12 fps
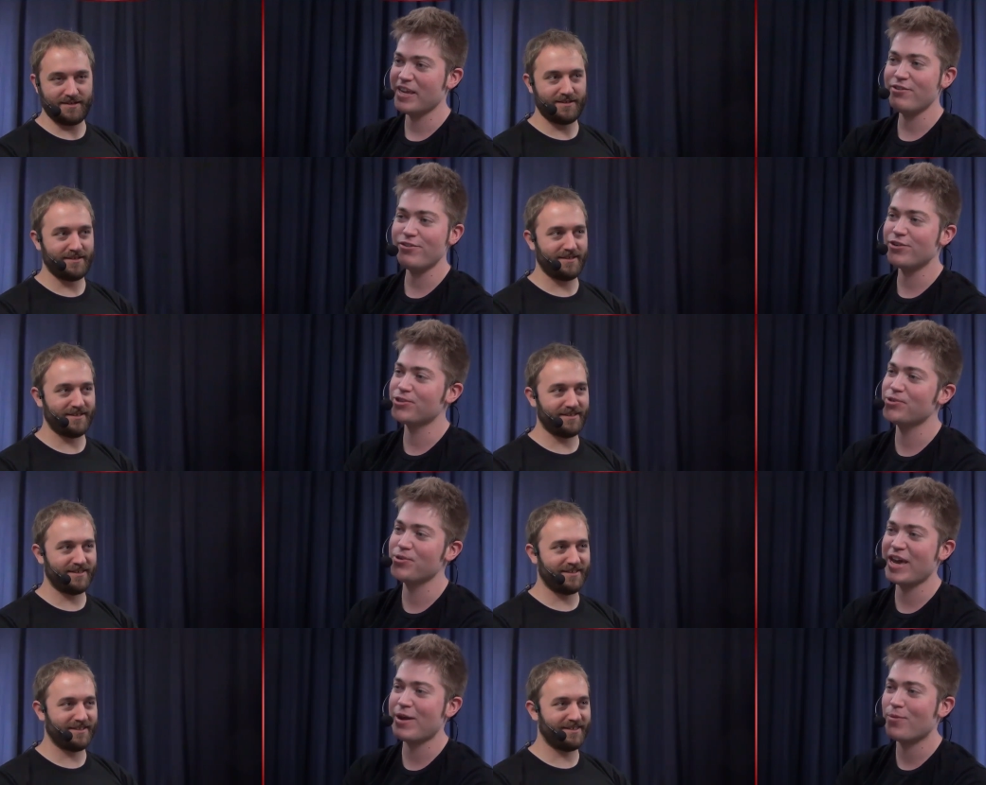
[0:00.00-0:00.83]
Speaker 1: Even if your
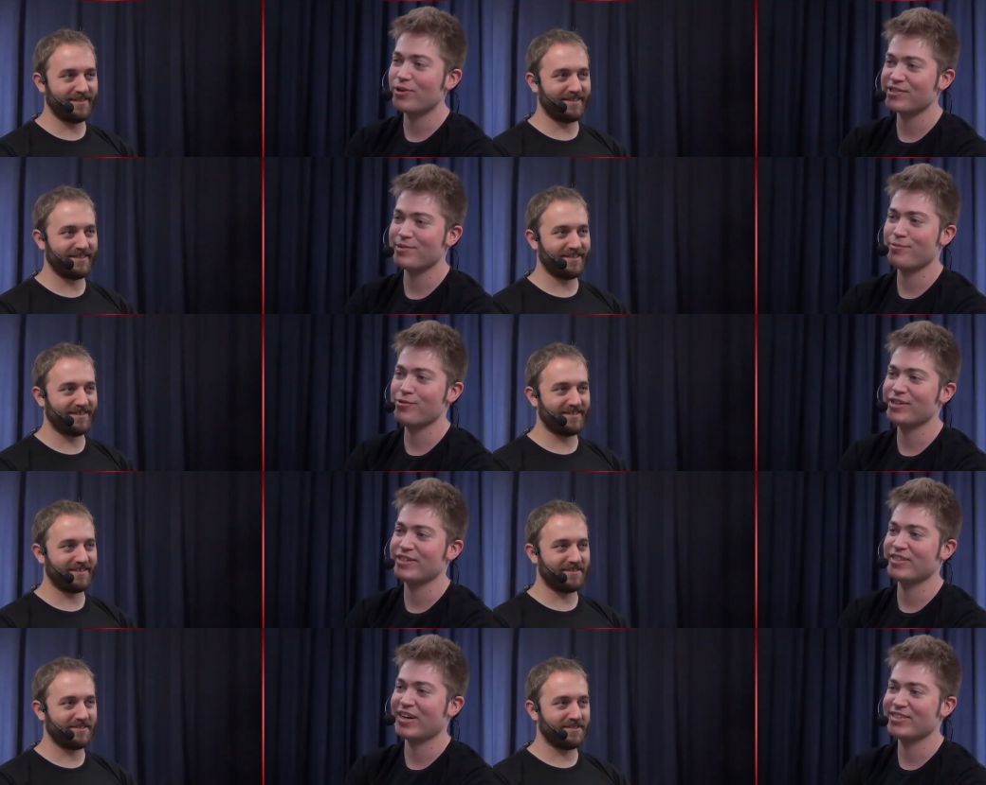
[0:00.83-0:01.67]
suit game was on
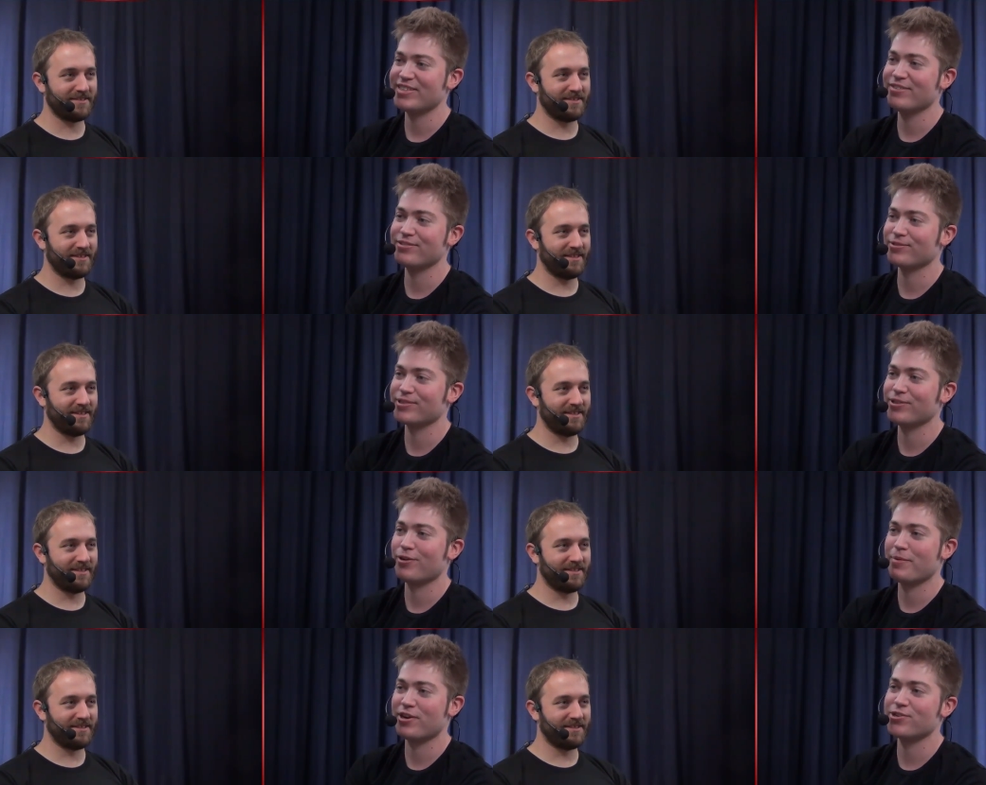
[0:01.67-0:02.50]
point, Todd Stevens would
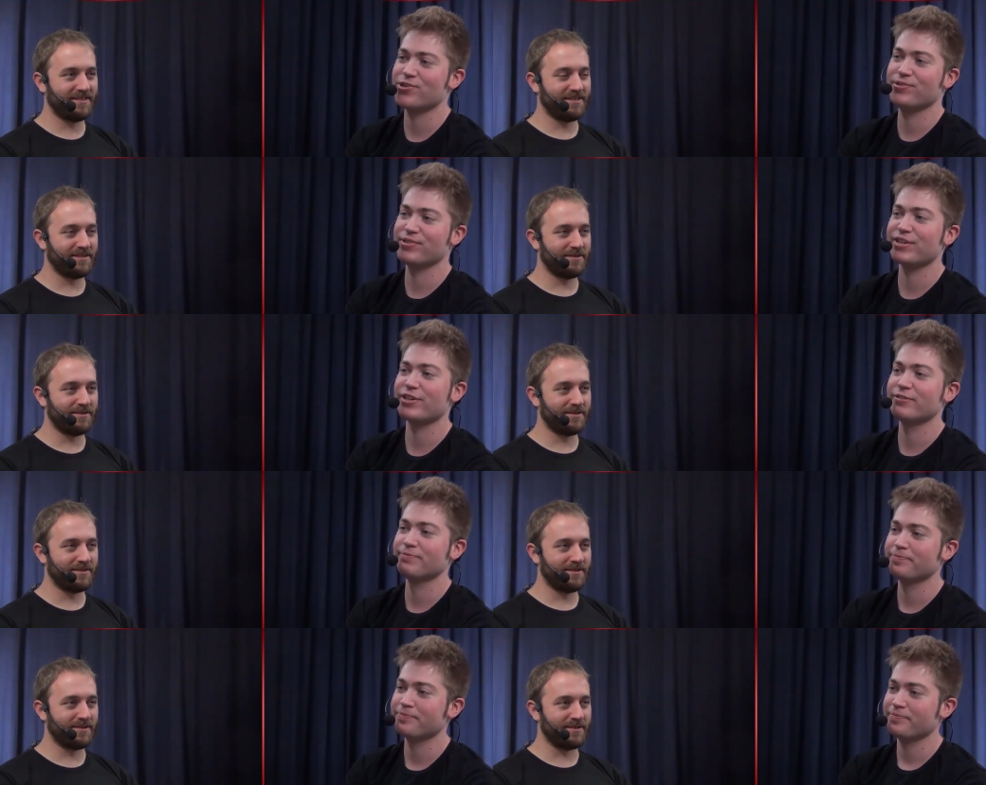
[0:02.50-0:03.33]
still have better shoes than you.
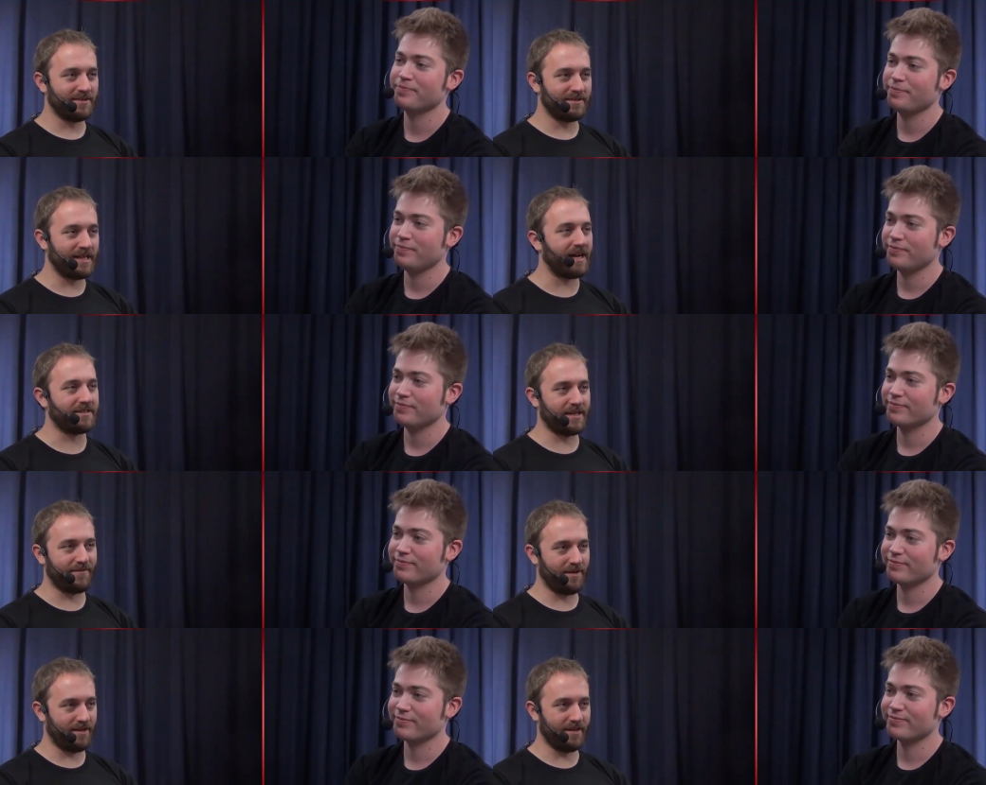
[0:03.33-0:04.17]
Speaker 2: Yeah,
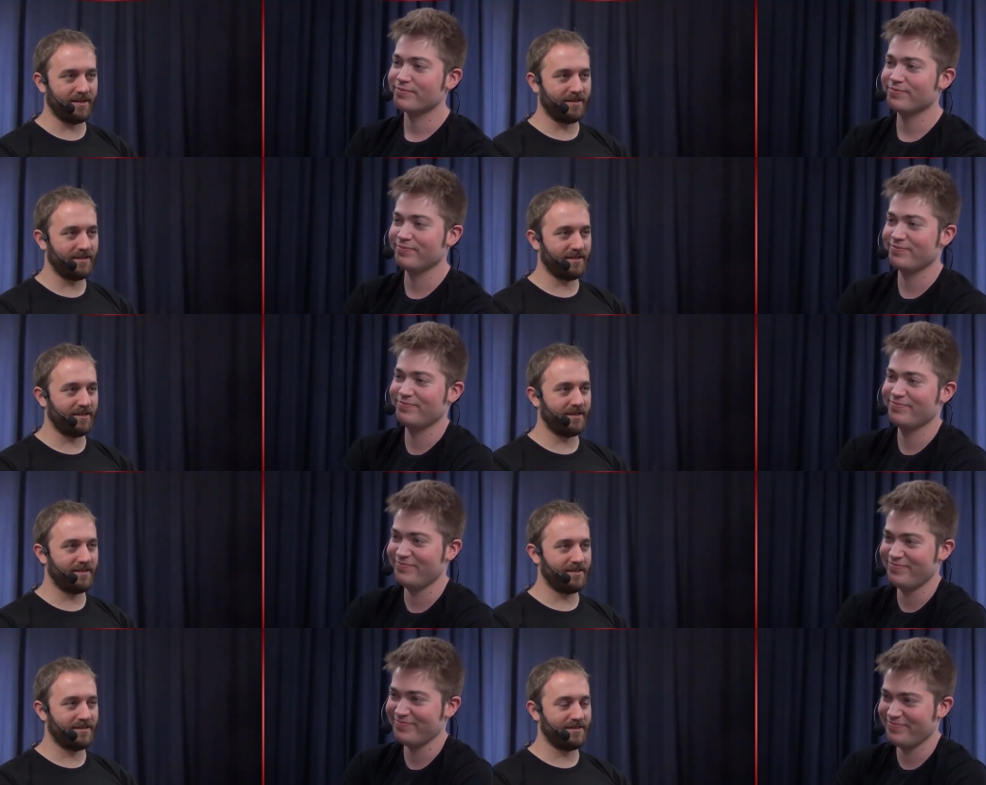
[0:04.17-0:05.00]
definitely.
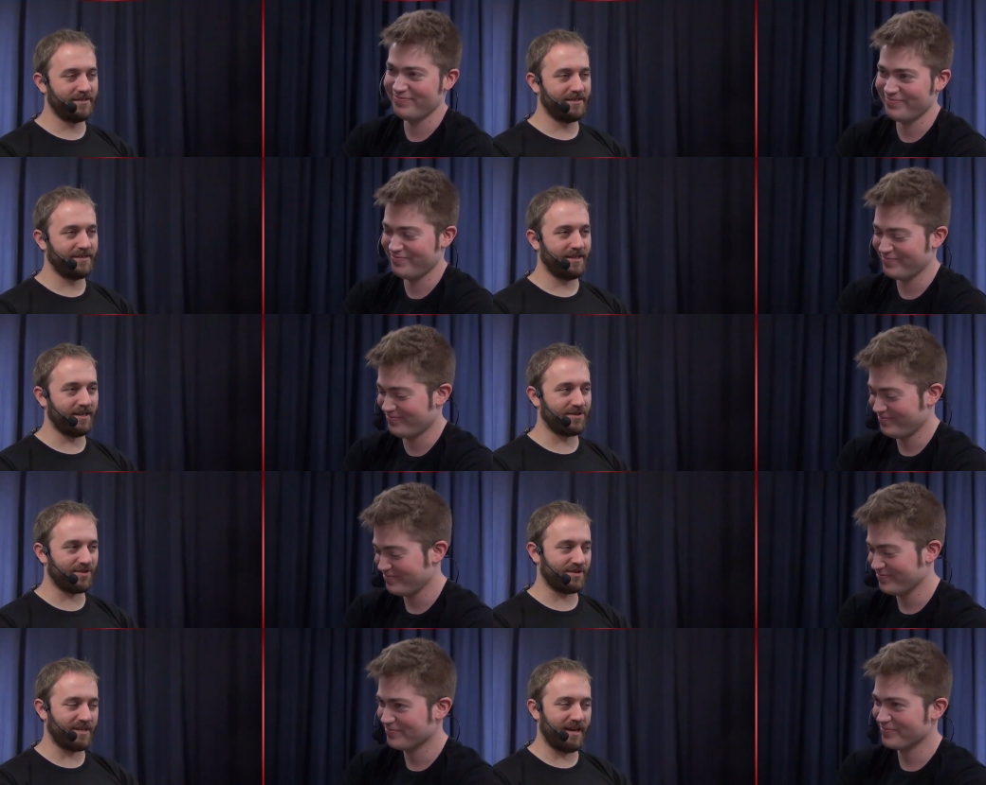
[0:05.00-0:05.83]
It's
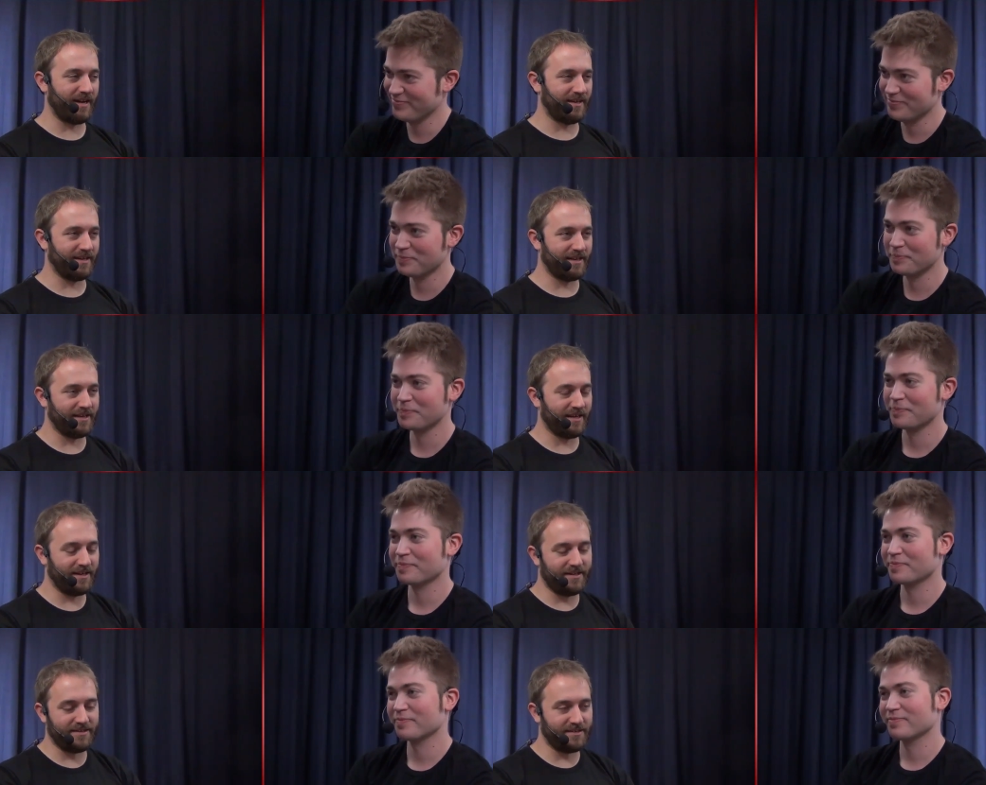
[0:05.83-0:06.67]
just not, and,
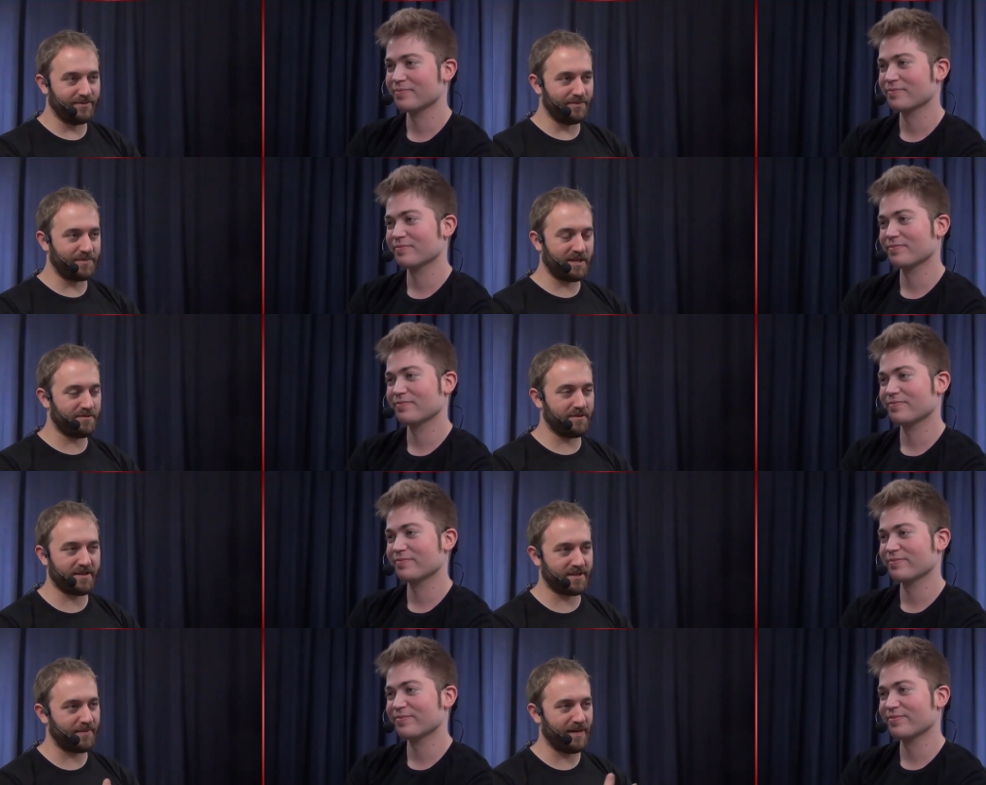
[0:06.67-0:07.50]
and
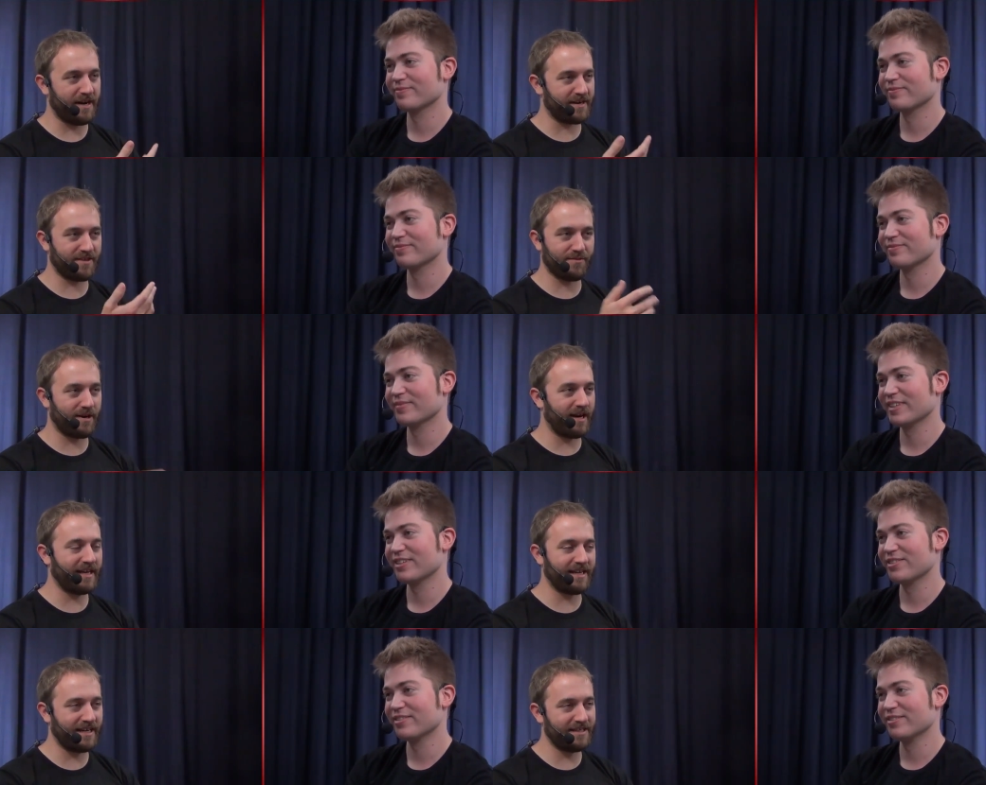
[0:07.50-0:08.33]
Boswell's got the pockets where
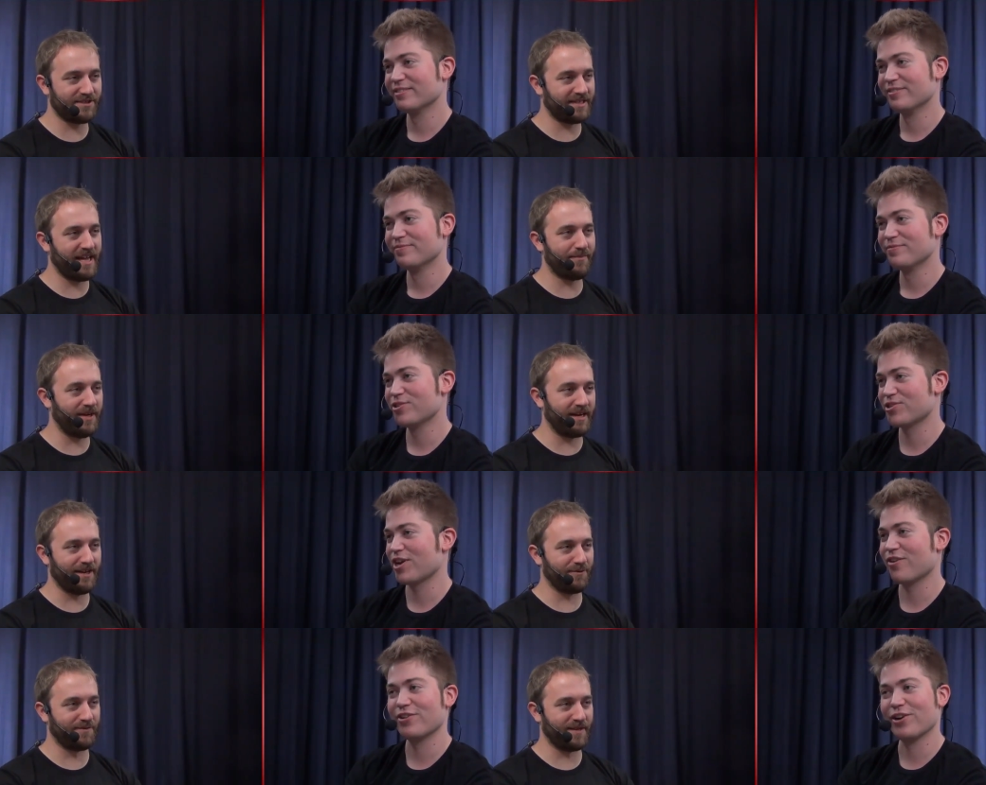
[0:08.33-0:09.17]
I, I just can't be
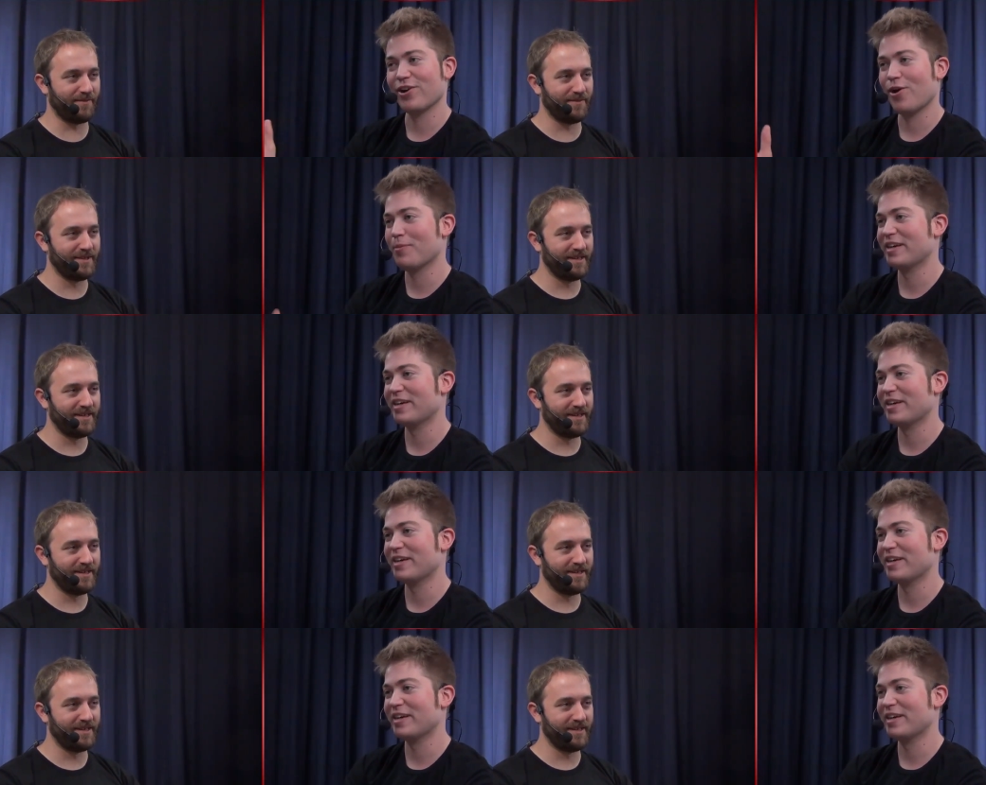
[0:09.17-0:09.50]
just covered on all